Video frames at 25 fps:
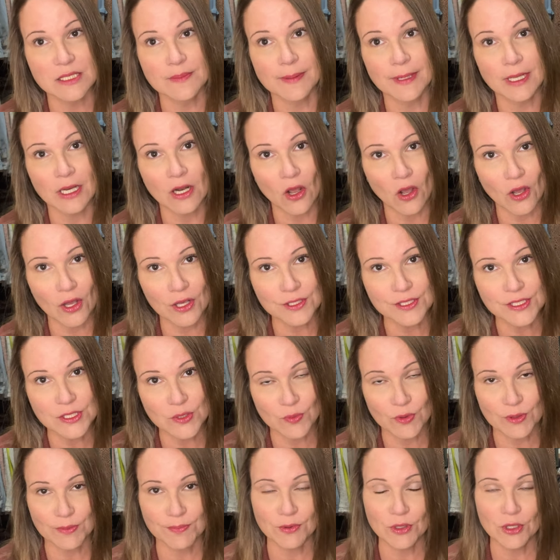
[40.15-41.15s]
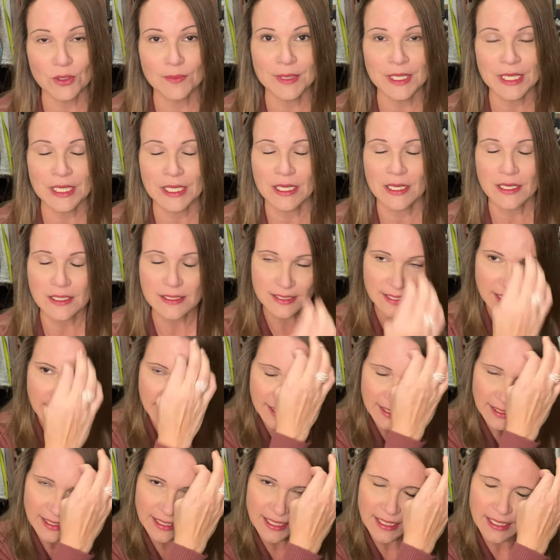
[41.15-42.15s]
but also with Bloomingdale's
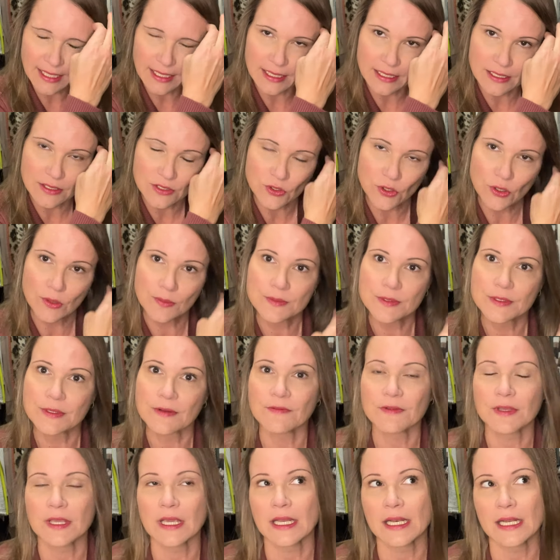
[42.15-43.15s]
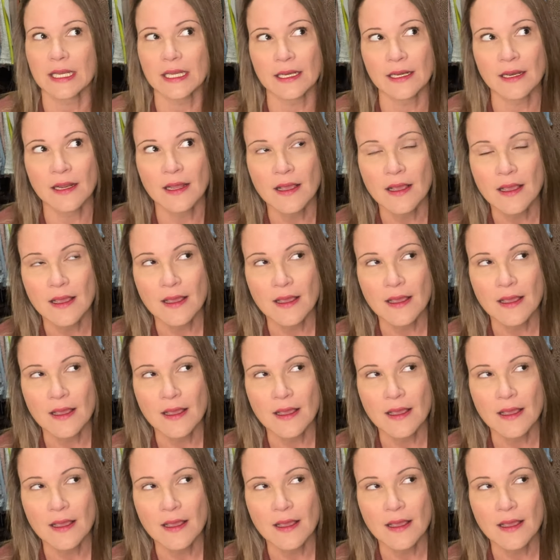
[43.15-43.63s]
lately in terms of getting